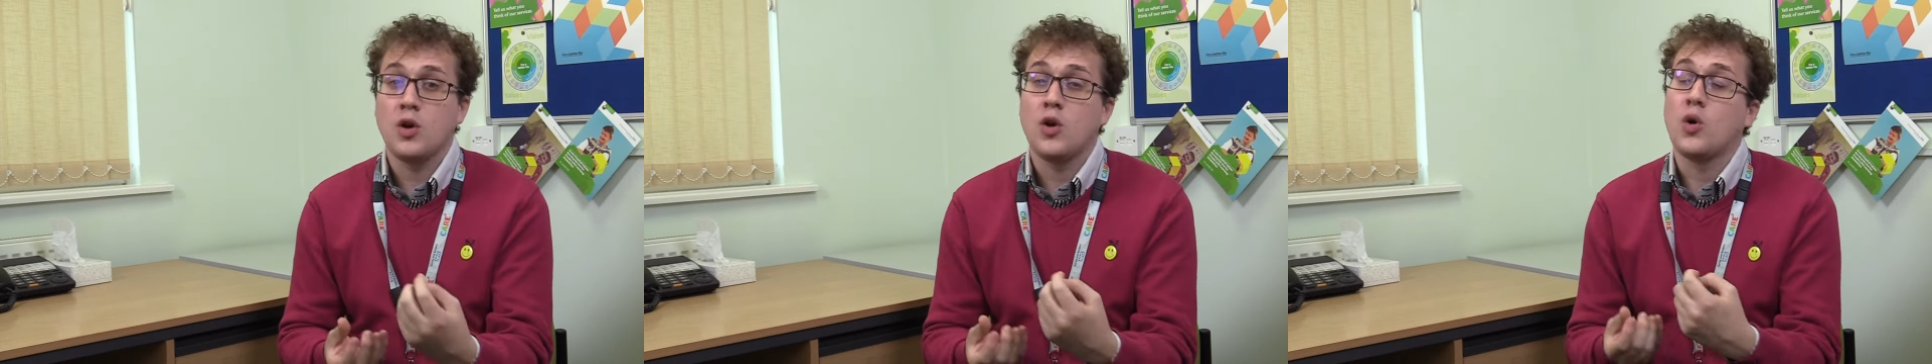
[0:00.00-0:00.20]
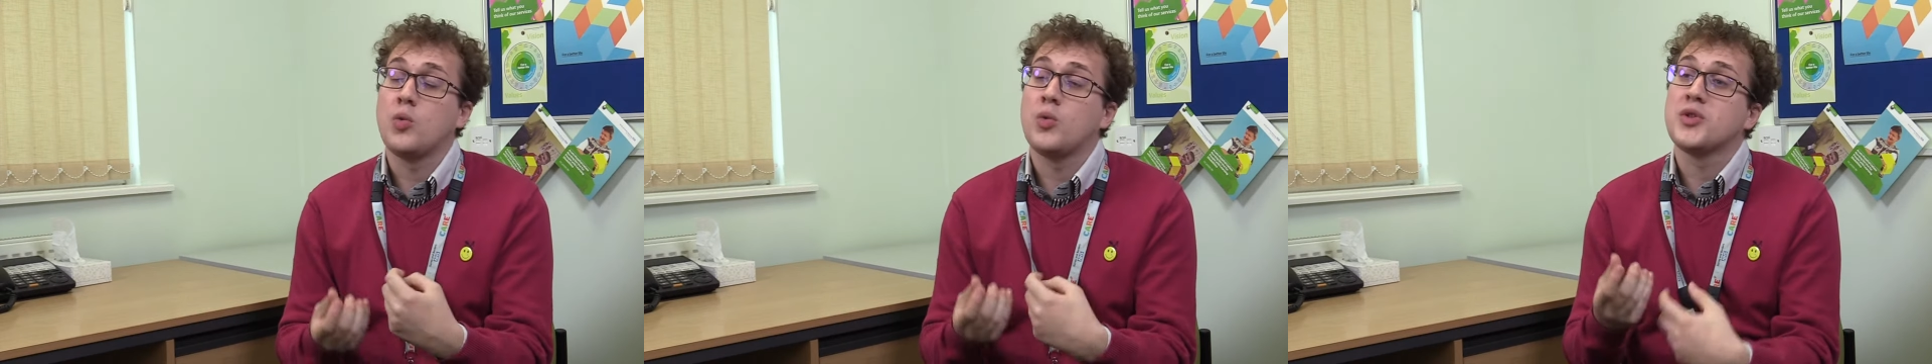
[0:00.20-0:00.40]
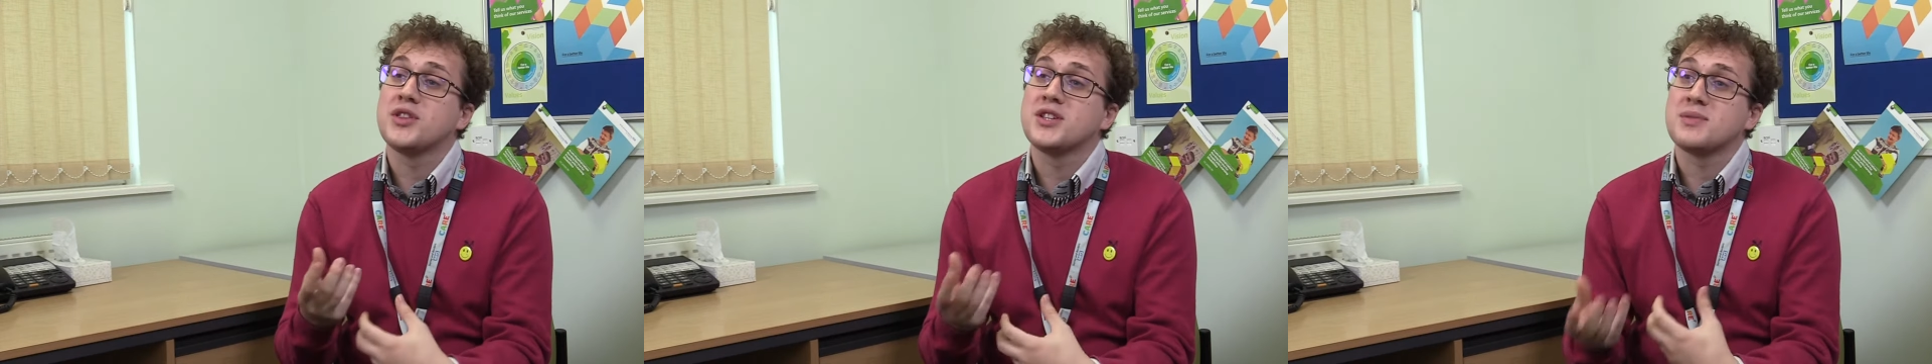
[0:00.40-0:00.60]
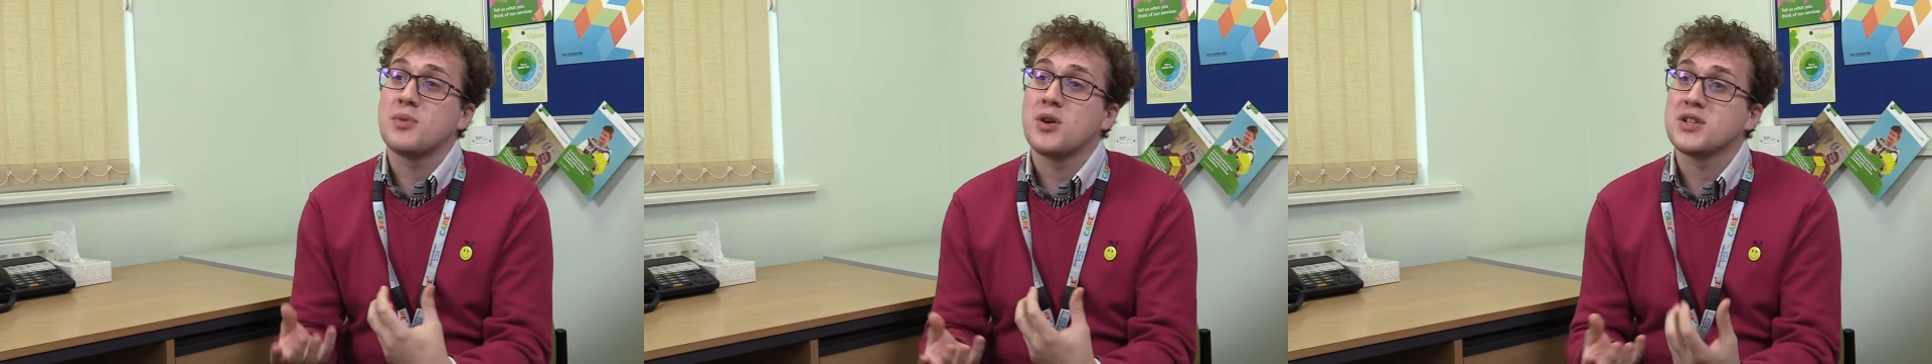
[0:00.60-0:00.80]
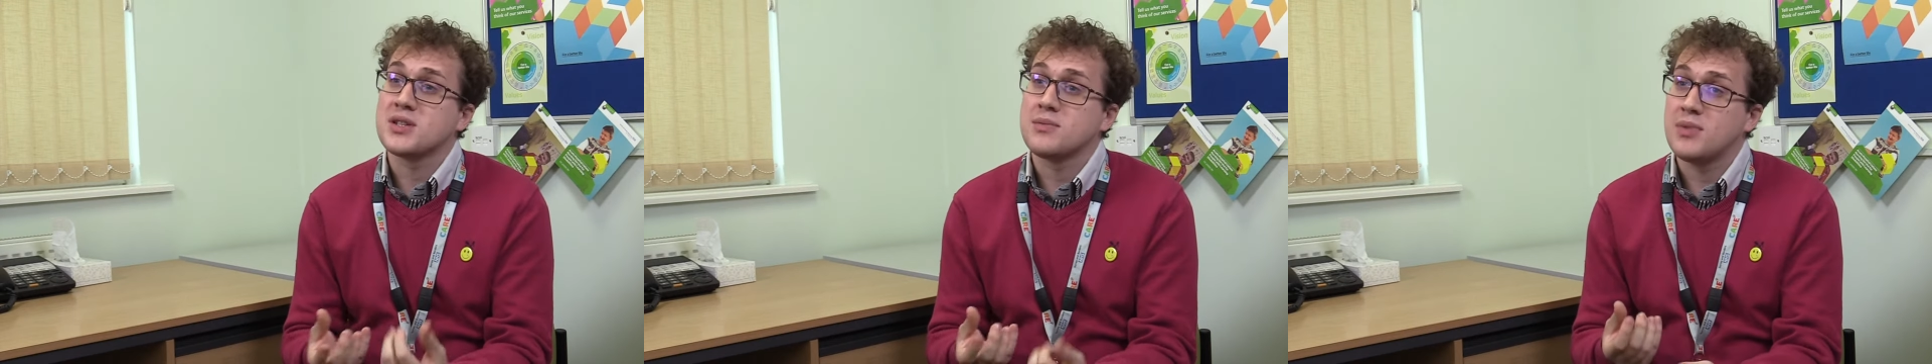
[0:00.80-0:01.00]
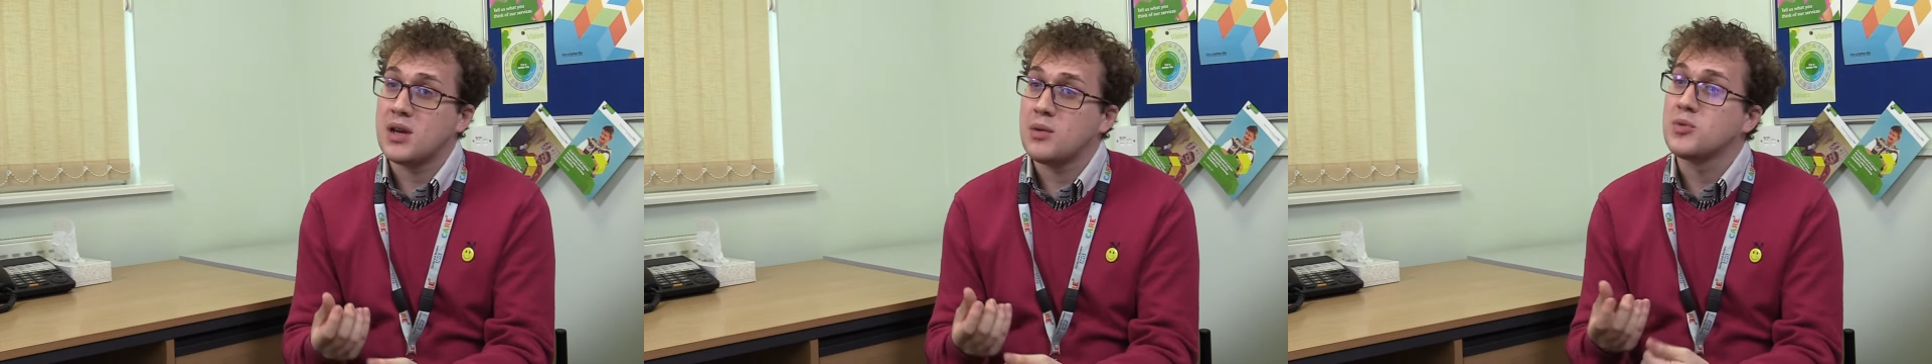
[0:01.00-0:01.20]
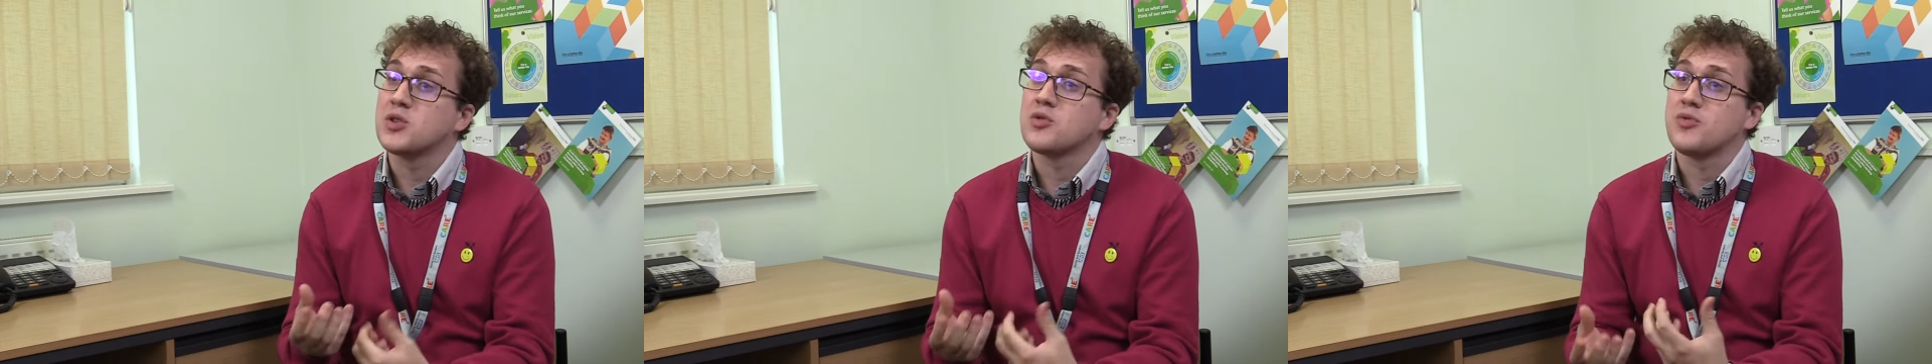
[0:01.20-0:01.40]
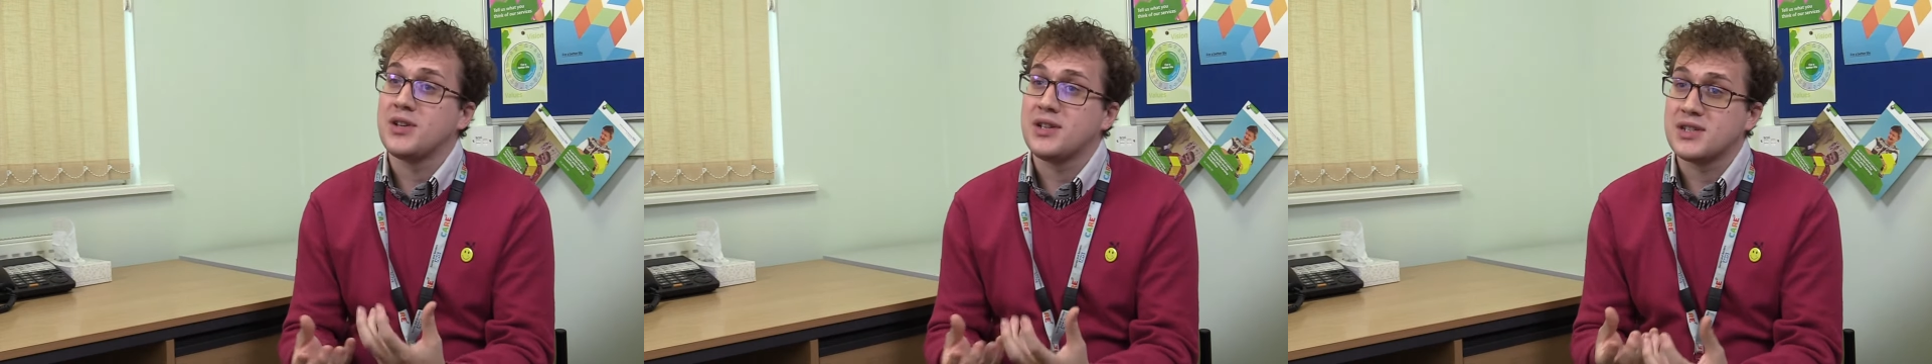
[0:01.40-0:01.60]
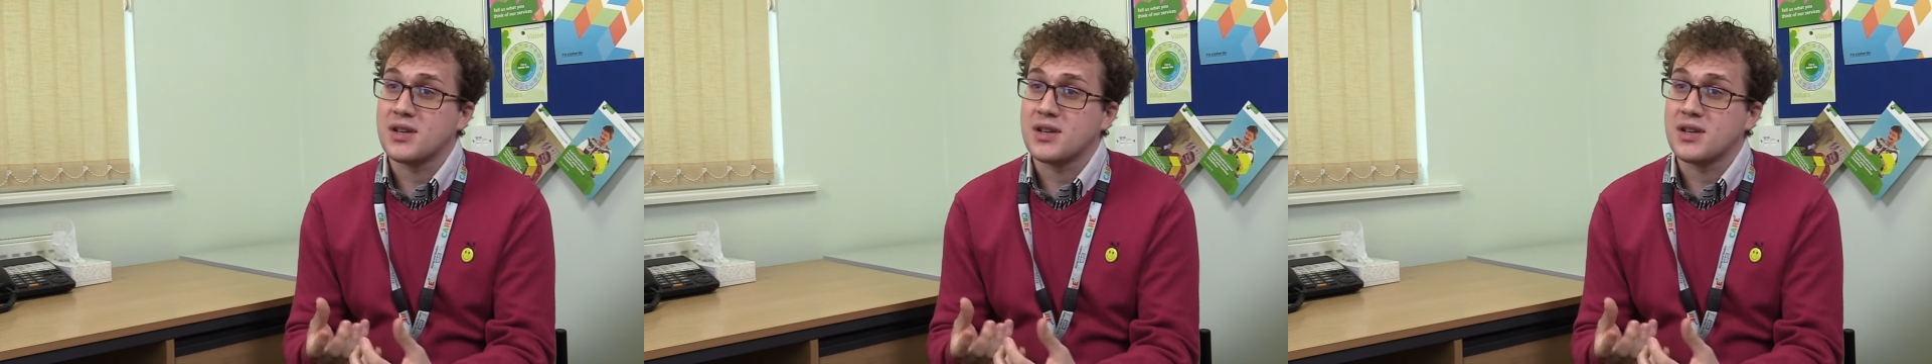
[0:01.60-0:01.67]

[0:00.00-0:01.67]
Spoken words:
Or would this person be able to read